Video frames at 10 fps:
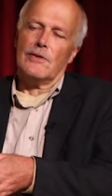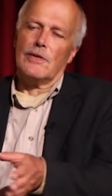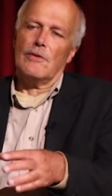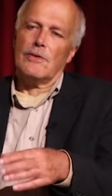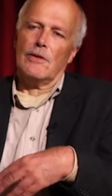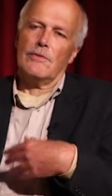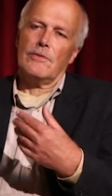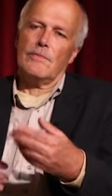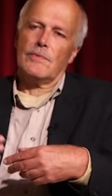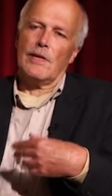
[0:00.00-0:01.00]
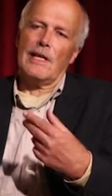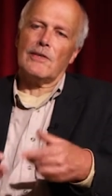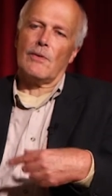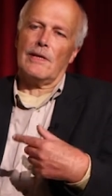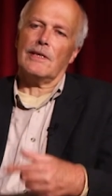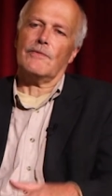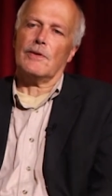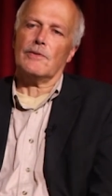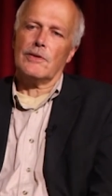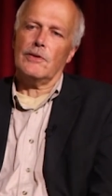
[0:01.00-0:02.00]
So that's quite
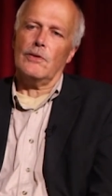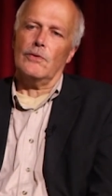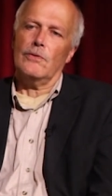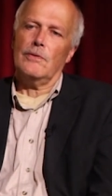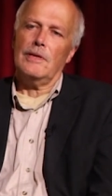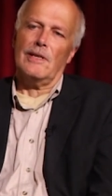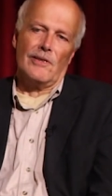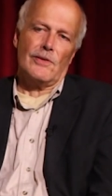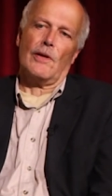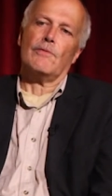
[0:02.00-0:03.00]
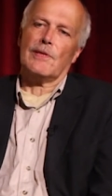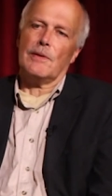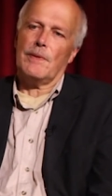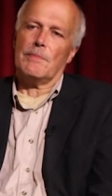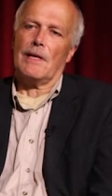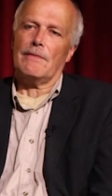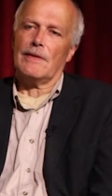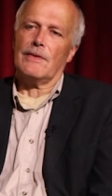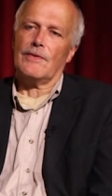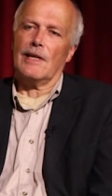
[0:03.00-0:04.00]
difficult to do, you know, because obviously people have
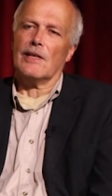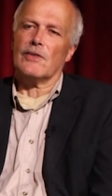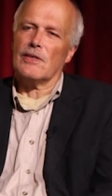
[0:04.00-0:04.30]
other things.